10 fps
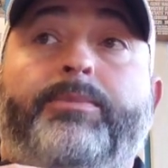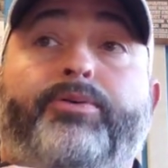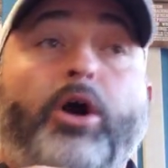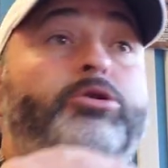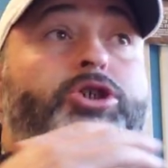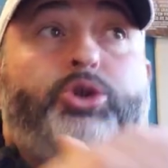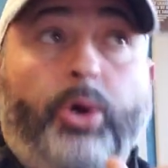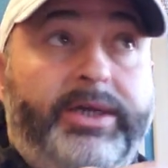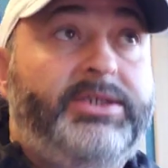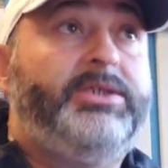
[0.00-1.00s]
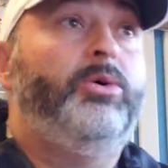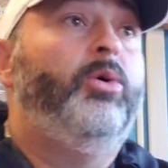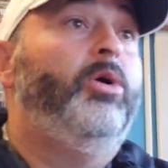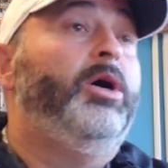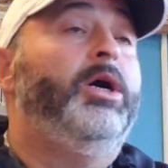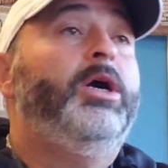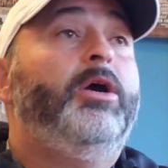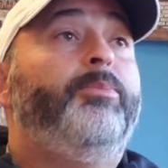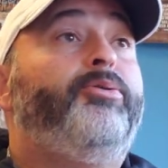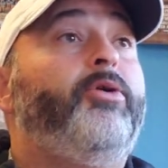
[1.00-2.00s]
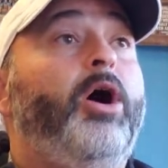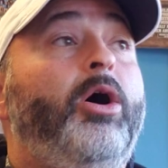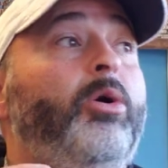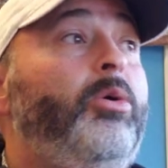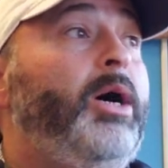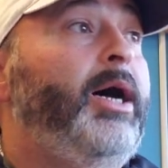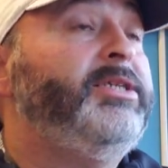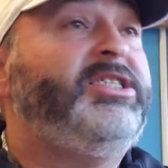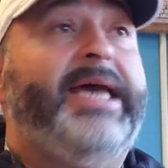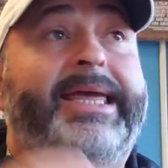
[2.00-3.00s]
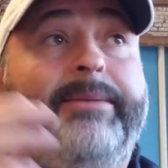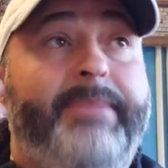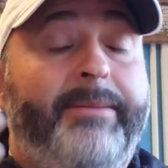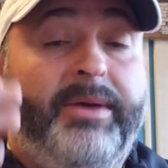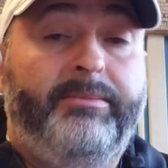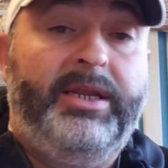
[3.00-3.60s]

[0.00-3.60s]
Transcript: pro-choice or pro-Second Amendment,